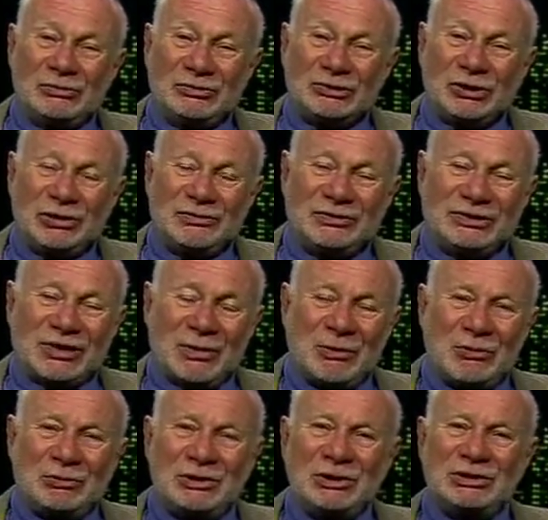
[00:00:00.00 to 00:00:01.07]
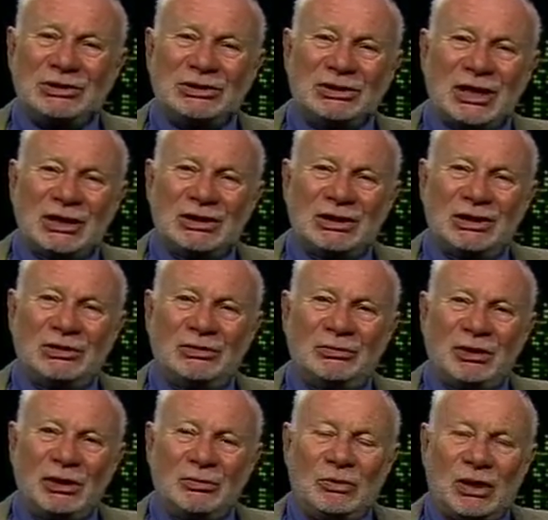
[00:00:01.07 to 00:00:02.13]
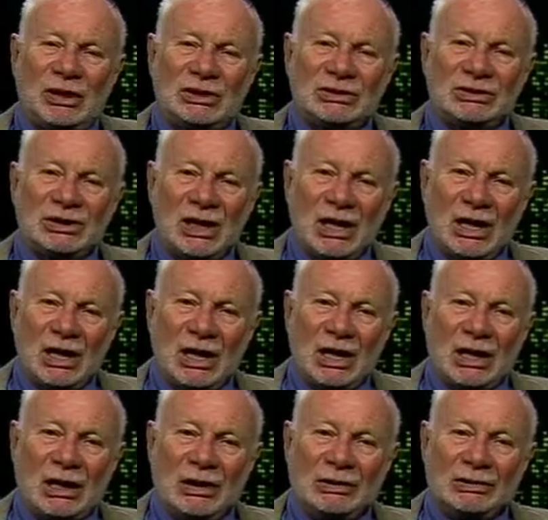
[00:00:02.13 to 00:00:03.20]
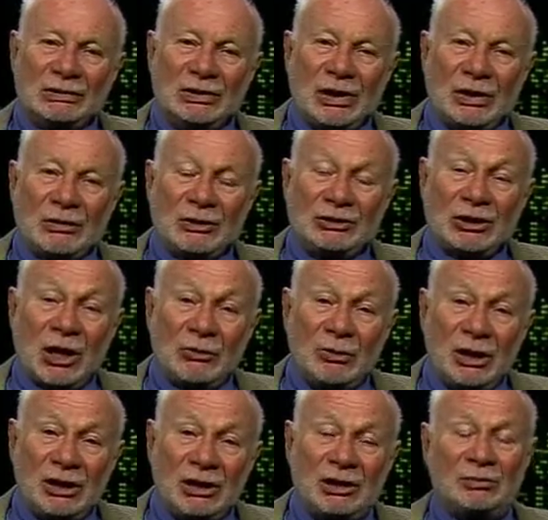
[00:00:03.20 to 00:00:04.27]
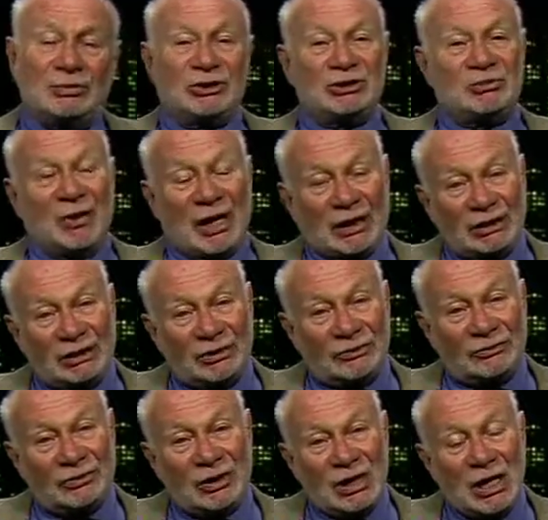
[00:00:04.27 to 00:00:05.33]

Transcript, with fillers: sort of semi religious idea to me was uh, the Darwinian perspective.